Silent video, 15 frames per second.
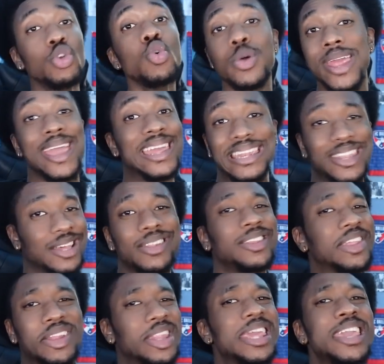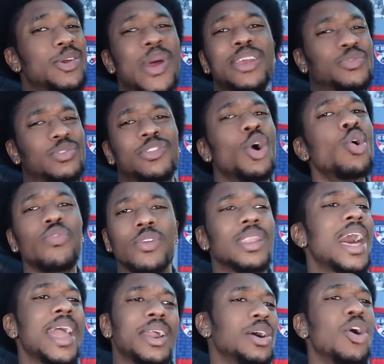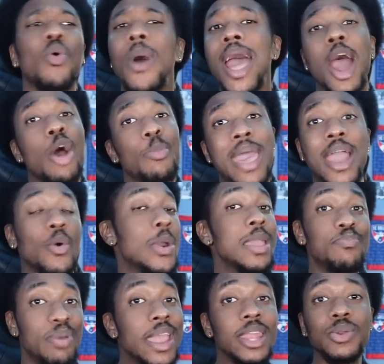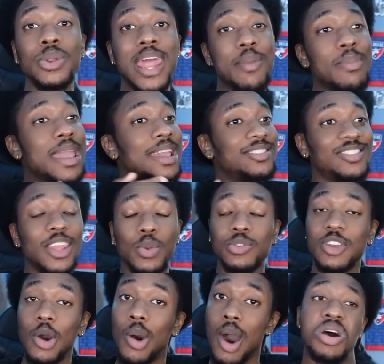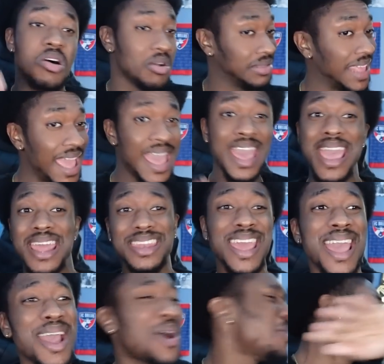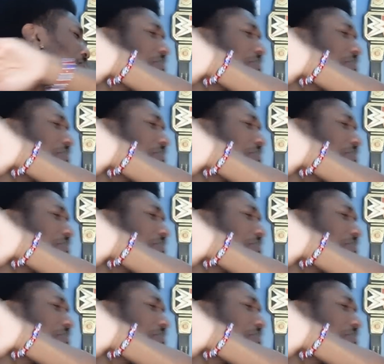knew that the league race was over like a while back. We been knew that Man City was going to hawk their ass down,